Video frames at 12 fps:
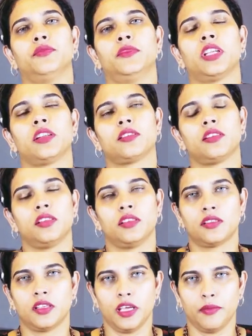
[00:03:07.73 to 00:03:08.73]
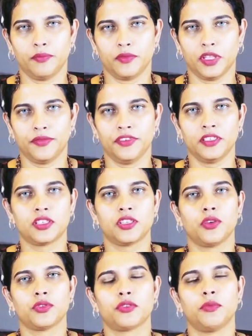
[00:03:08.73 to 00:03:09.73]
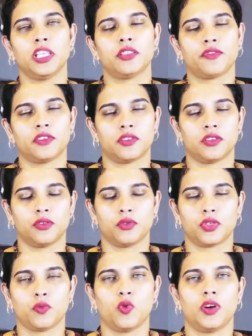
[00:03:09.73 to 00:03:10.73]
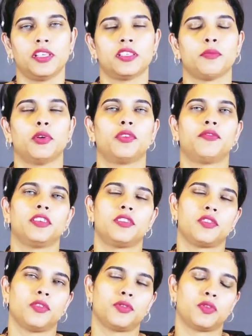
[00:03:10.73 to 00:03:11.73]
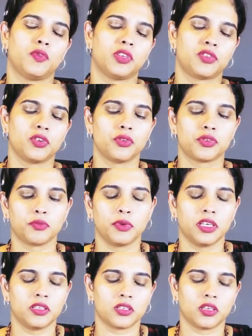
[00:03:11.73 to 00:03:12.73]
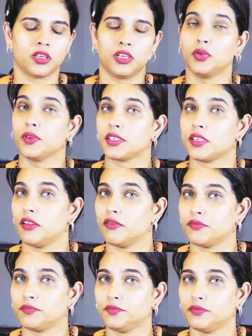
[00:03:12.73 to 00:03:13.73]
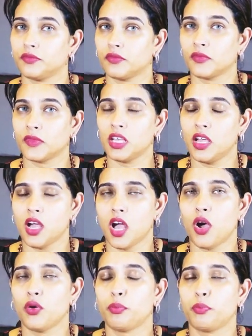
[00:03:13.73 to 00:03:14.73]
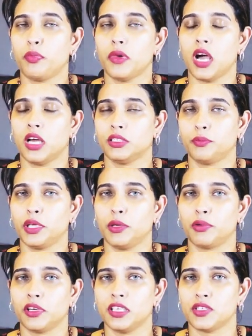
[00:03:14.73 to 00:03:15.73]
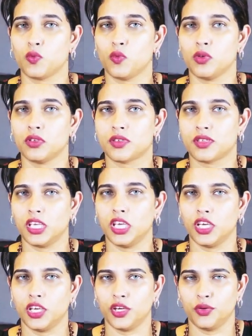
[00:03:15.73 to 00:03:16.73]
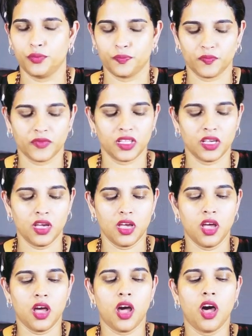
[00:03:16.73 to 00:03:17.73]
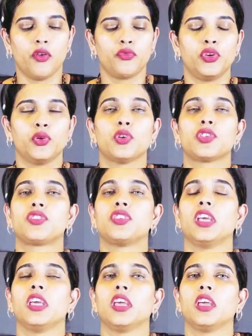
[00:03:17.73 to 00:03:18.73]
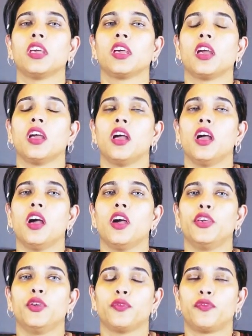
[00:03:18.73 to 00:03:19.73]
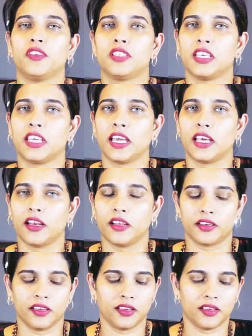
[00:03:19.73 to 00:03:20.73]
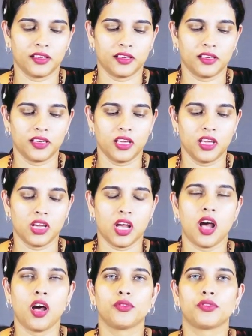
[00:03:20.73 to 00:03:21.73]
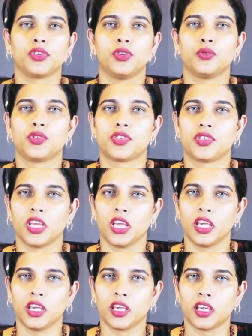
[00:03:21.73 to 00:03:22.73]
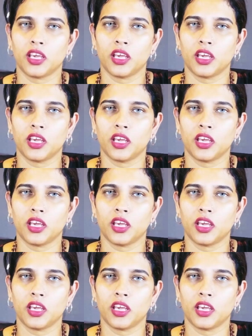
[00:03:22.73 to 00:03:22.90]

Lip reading: result is same. The first house means first house. So what is about first house? First house means yourself. How other people is seeing you. How you're seeing your physicality. How you're seeing